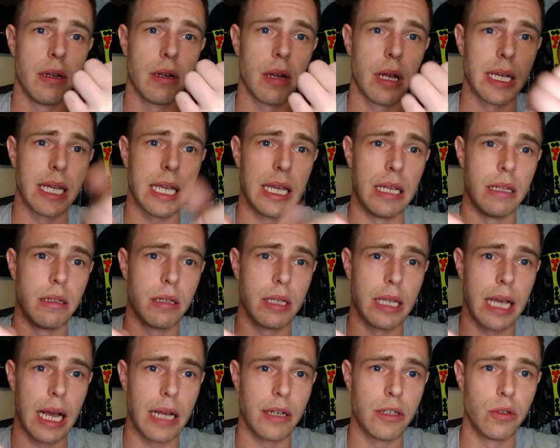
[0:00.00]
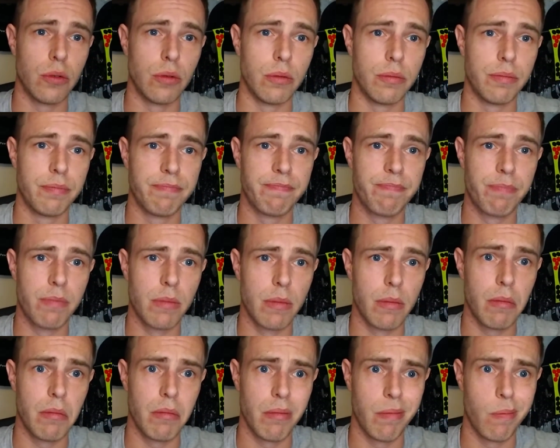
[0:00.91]
like into the actual
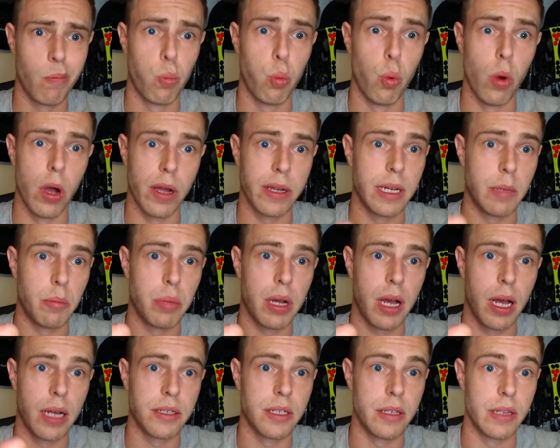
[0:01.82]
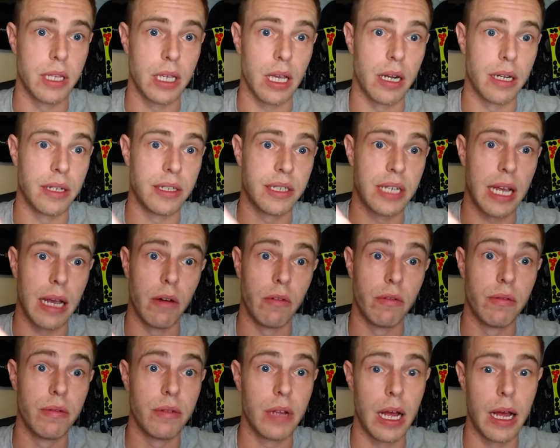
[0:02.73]
working parts of the gun
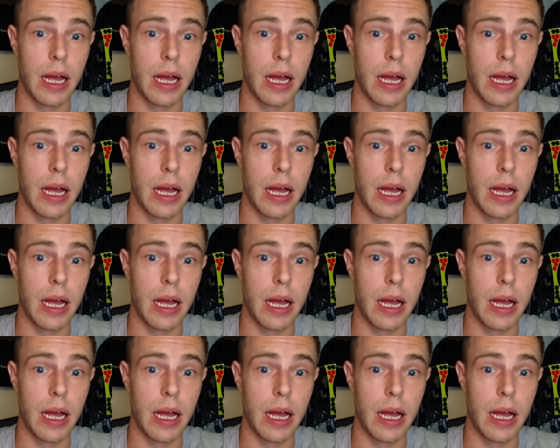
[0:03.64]
itself.